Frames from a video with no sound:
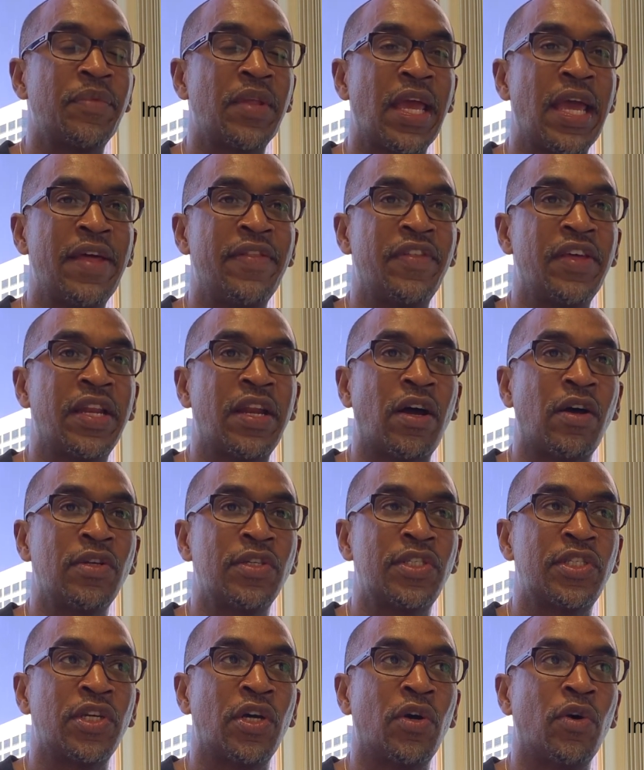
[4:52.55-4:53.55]
and then
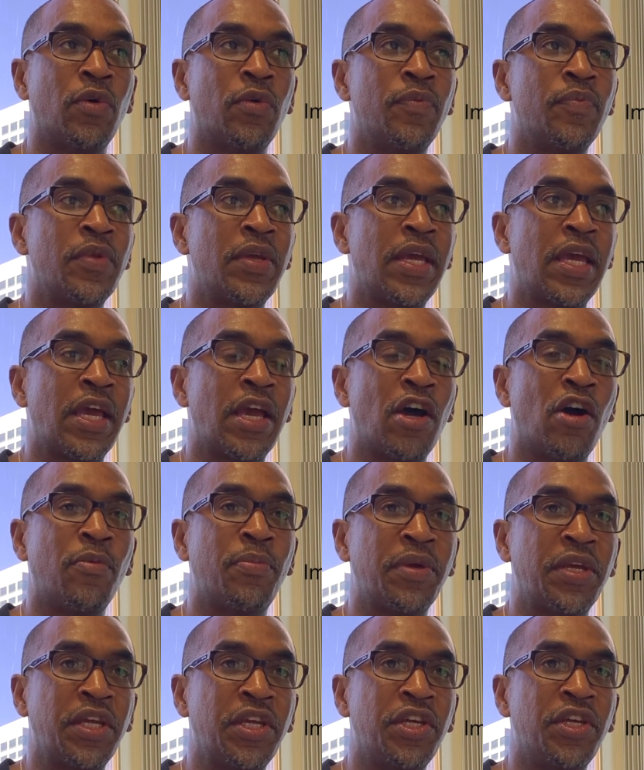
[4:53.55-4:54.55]
also
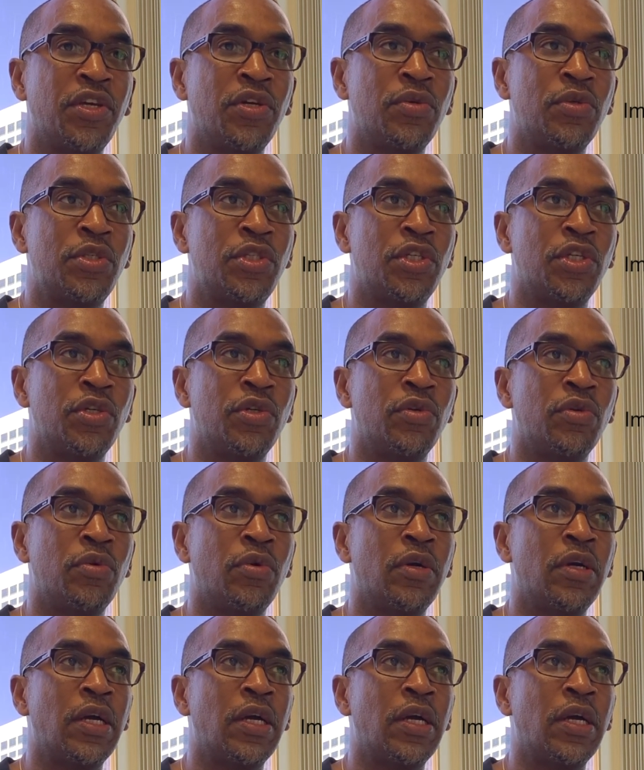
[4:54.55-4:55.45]
helping you to